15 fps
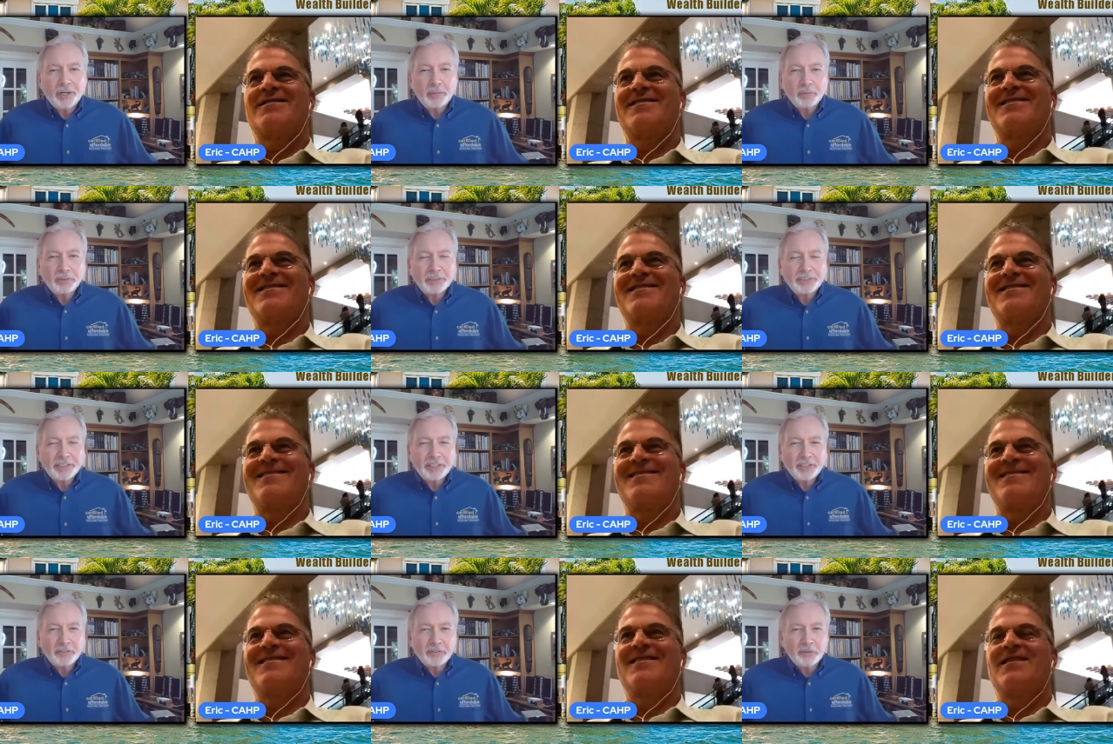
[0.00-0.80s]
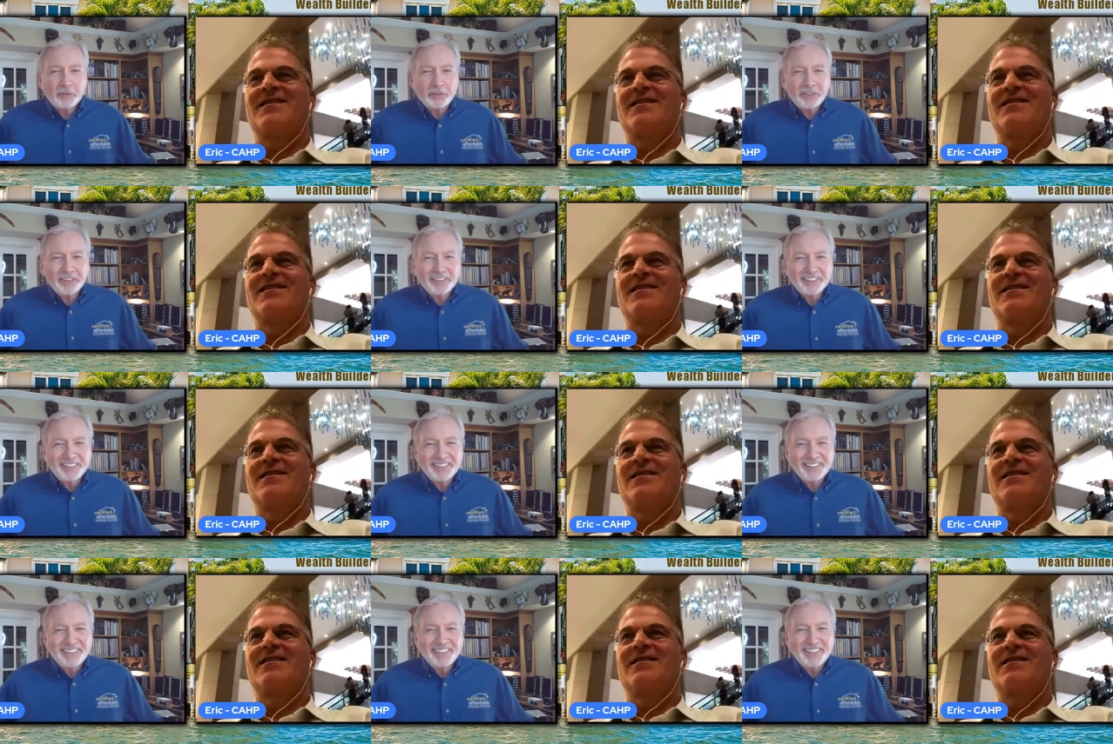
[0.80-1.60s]
Speaker 1: able to sell it for?
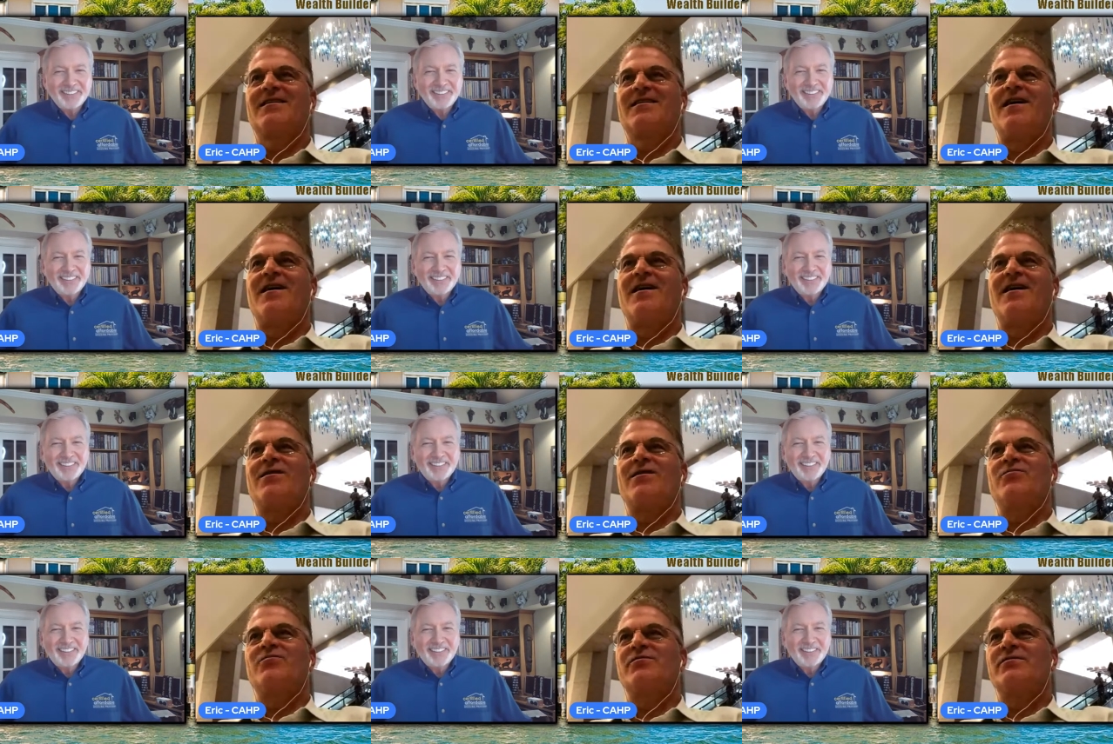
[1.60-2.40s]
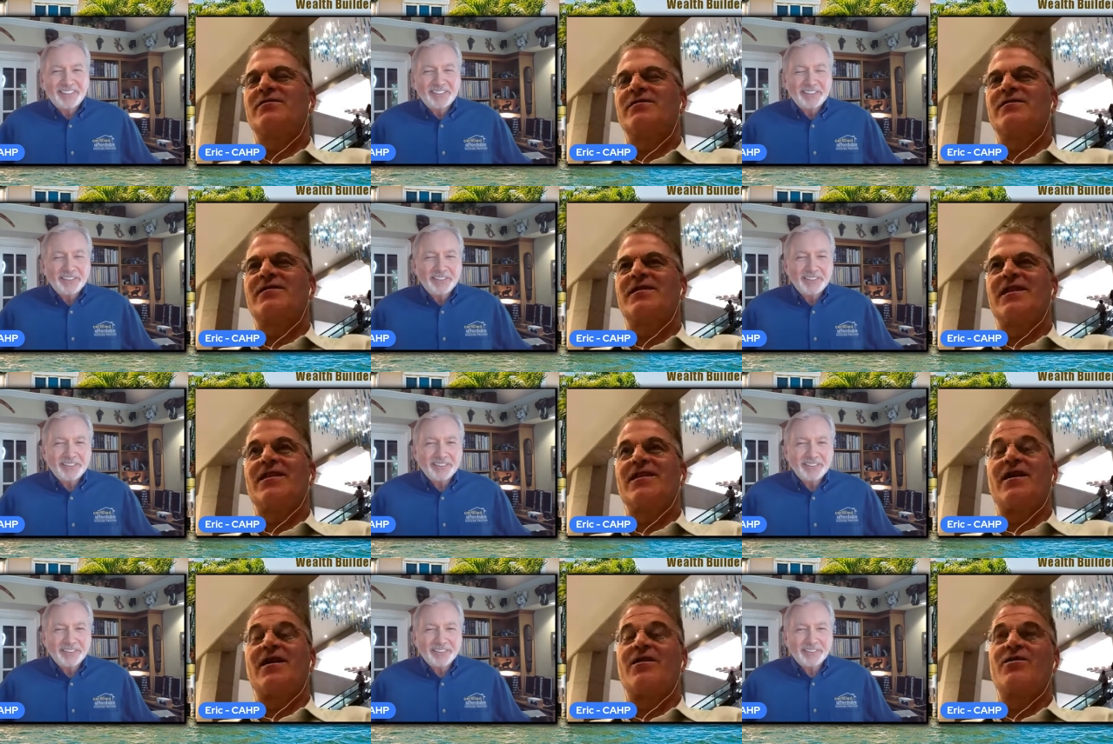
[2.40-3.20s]
Speaker 2: Um,
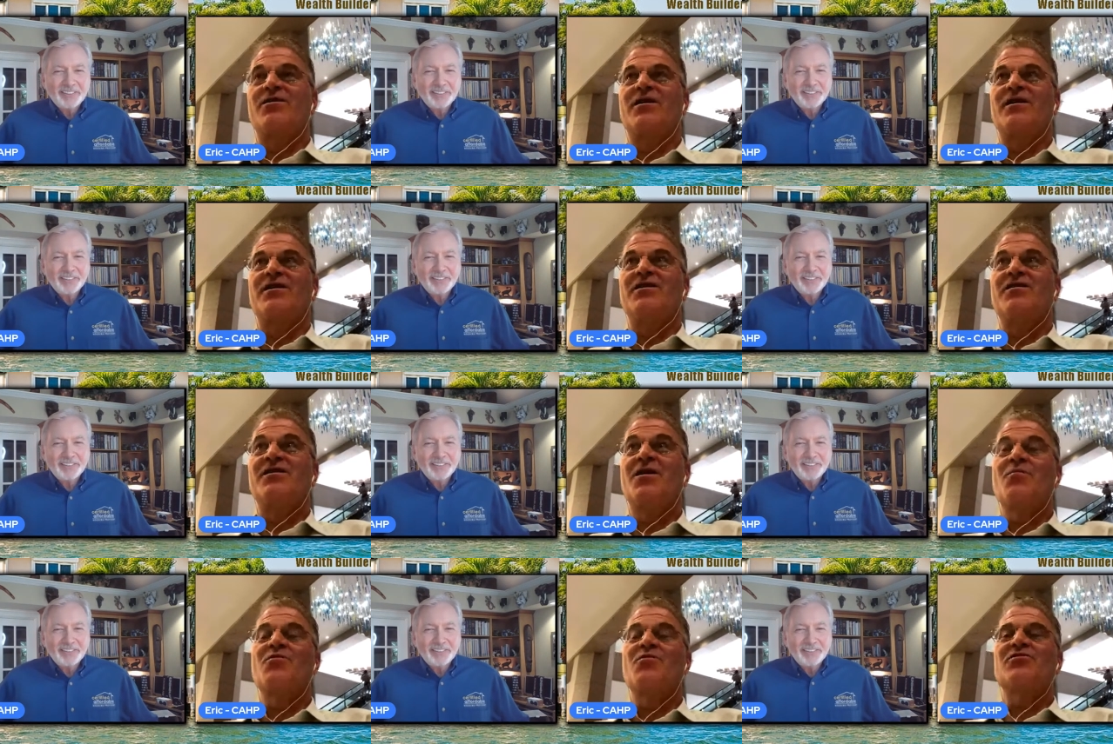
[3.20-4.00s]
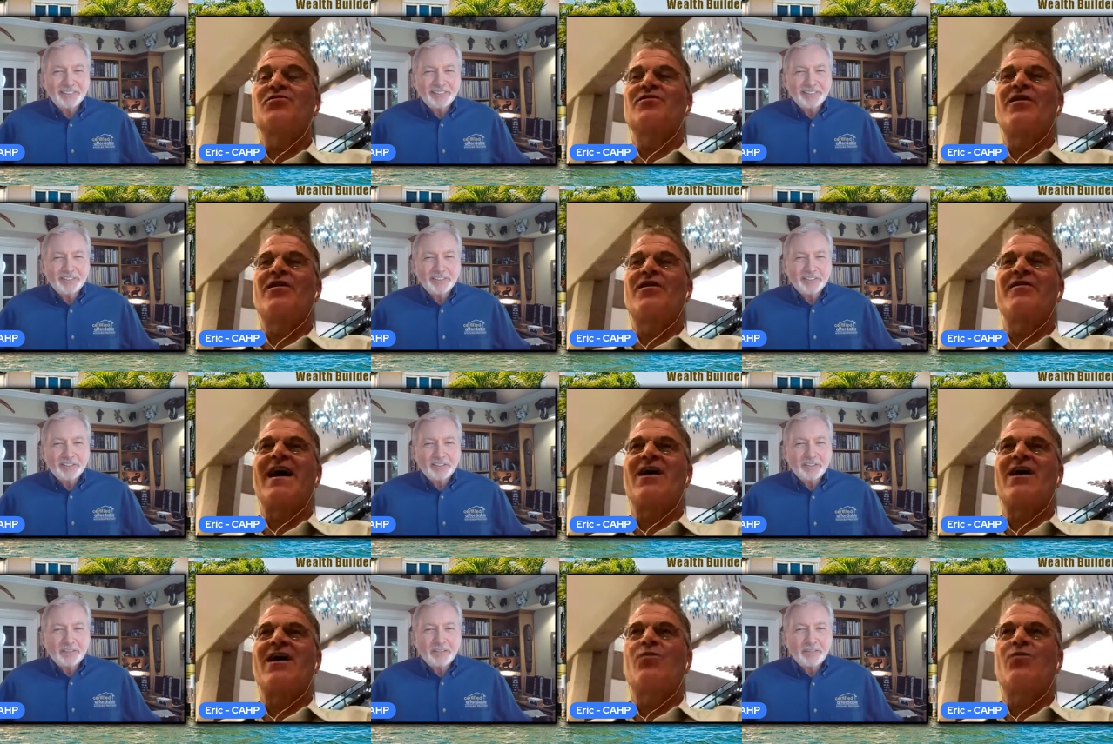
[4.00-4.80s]
uh, the numbers on
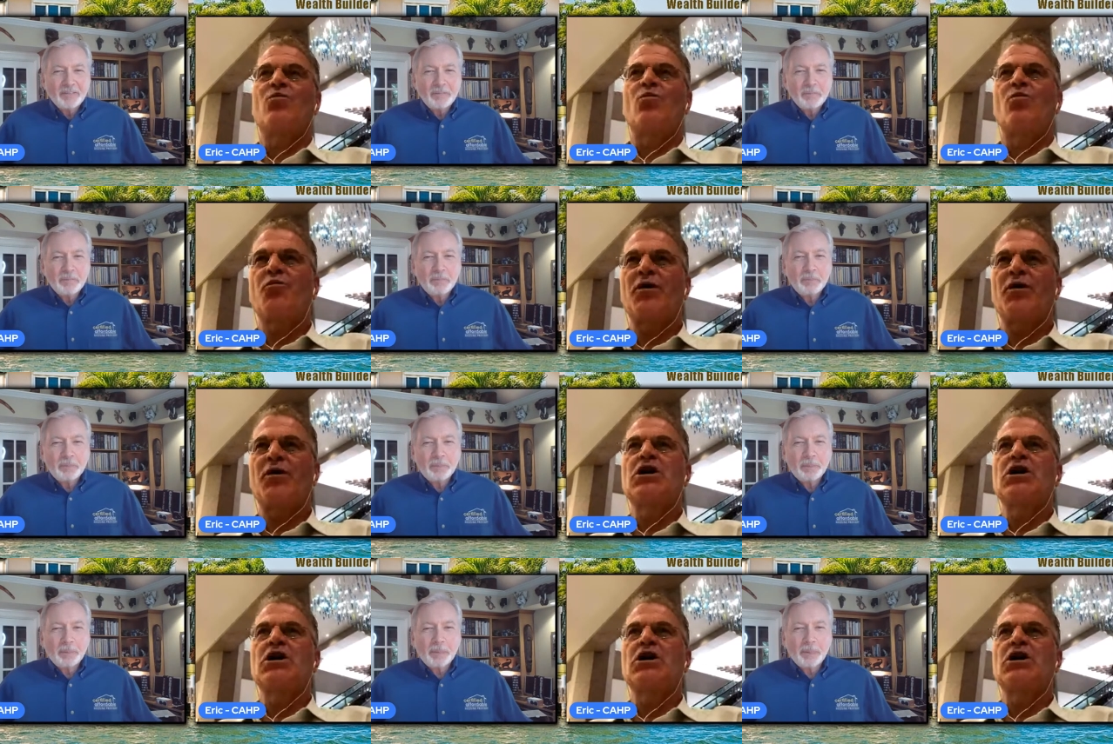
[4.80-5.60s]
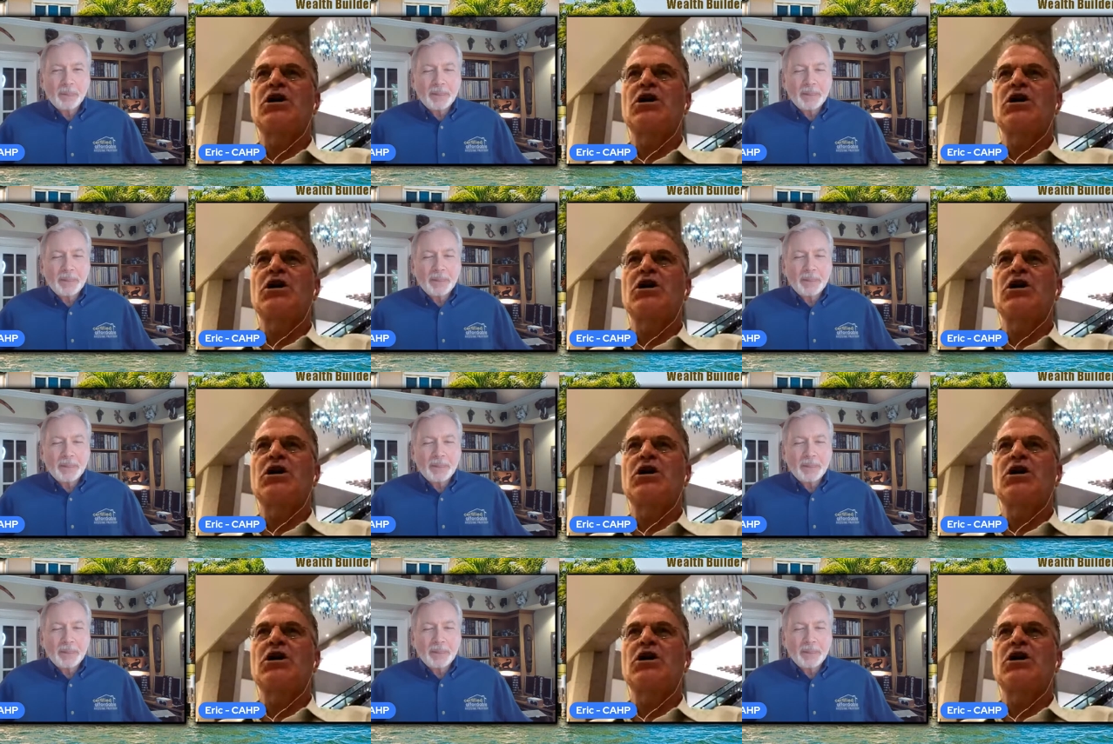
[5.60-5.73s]
that were pretty